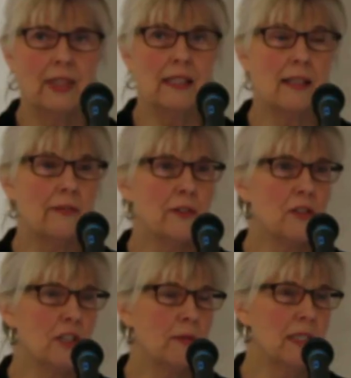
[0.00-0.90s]

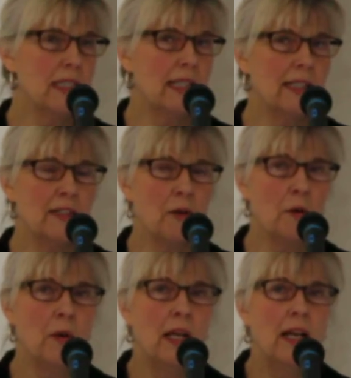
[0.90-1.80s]
diverse, shall we say.
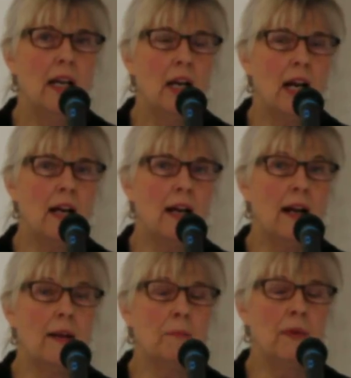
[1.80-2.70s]
So
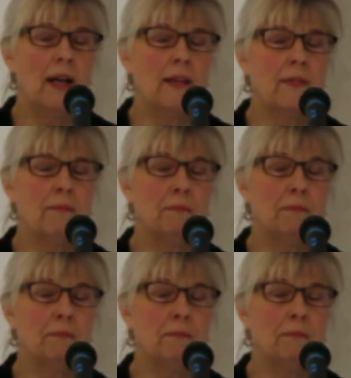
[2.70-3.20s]
I